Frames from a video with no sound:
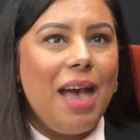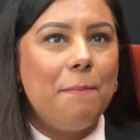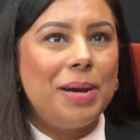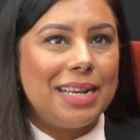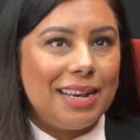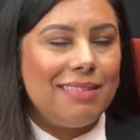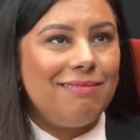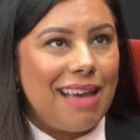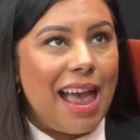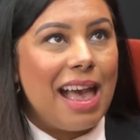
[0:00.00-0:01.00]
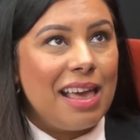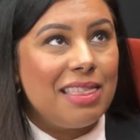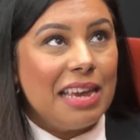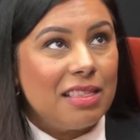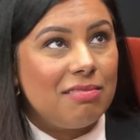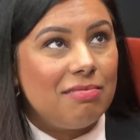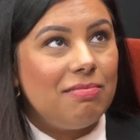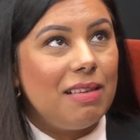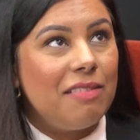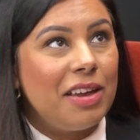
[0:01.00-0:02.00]
but I, I think
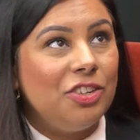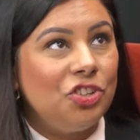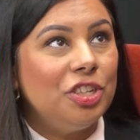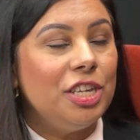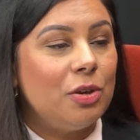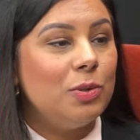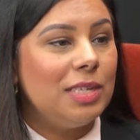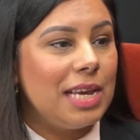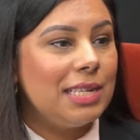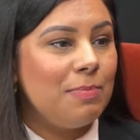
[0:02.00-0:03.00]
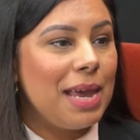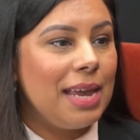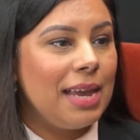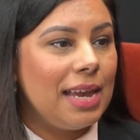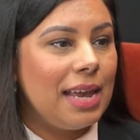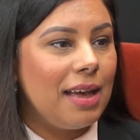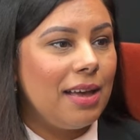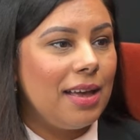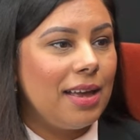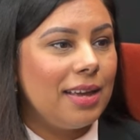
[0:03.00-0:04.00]
eventually those days may
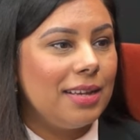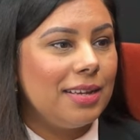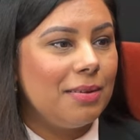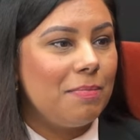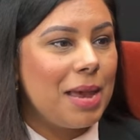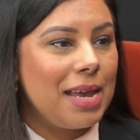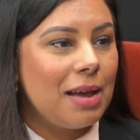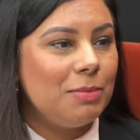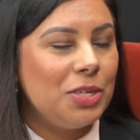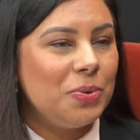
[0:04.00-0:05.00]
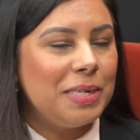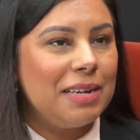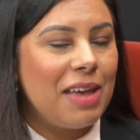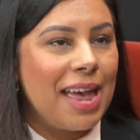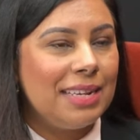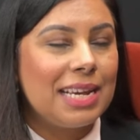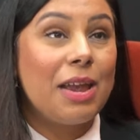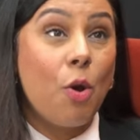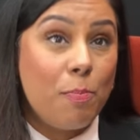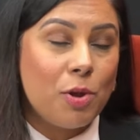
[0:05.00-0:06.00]
uh, may come to an end. I
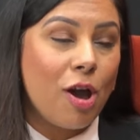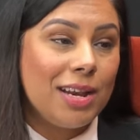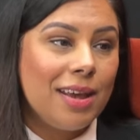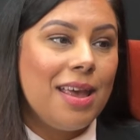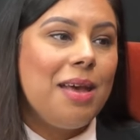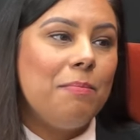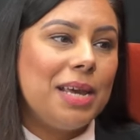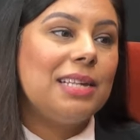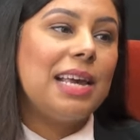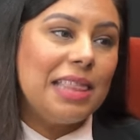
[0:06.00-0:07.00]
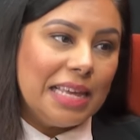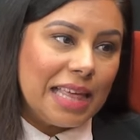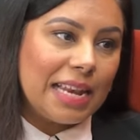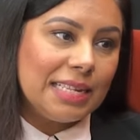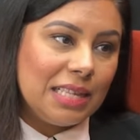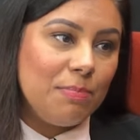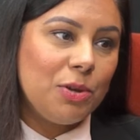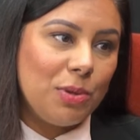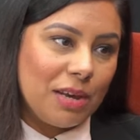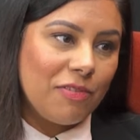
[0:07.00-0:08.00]
hope not, because I think that is the
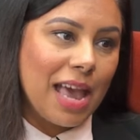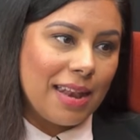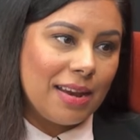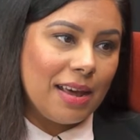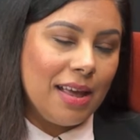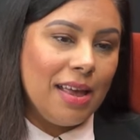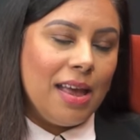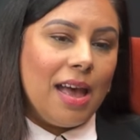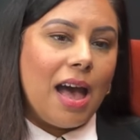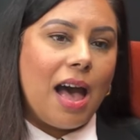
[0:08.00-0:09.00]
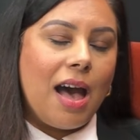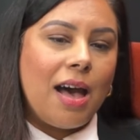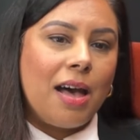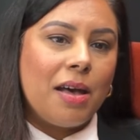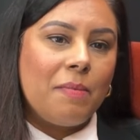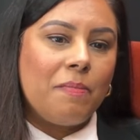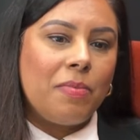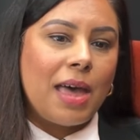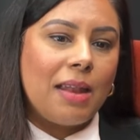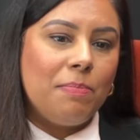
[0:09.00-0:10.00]
beauty of Canada mm. um,
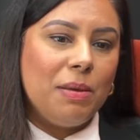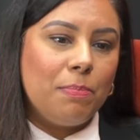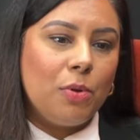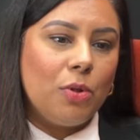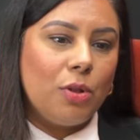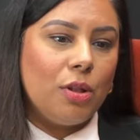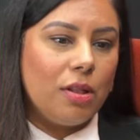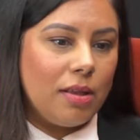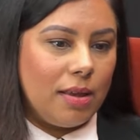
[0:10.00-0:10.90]
that people,